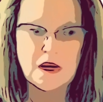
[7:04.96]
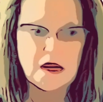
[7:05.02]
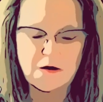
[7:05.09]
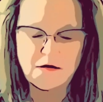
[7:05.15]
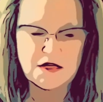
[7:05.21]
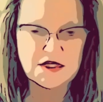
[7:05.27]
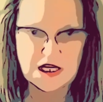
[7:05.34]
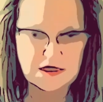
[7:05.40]
I
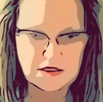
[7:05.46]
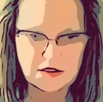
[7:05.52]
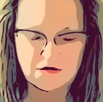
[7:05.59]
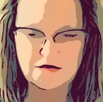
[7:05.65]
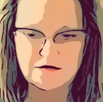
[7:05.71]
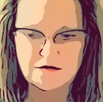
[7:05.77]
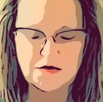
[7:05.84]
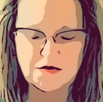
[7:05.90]
wish I know
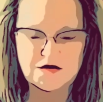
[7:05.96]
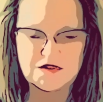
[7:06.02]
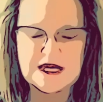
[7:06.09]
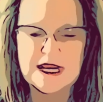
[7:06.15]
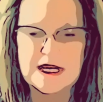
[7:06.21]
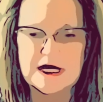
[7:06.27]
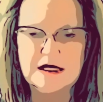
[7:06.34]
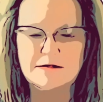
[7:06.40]
who, who
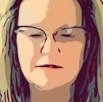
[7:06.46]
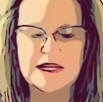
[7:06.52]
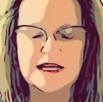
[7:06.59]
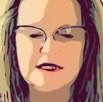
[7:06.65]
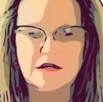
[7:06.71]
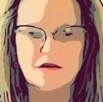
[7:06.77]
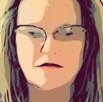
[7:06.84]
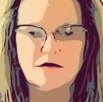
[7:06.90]
said it, but I
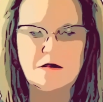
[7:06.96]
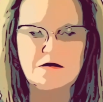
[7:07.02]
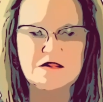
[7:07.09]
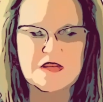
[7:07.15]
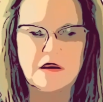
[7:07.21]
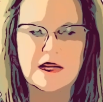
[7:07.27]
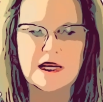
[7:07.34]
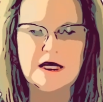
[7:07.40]
don't. I'm
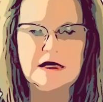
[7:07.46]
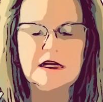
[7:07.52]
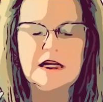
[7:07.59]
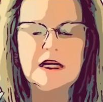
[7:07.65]
sorry.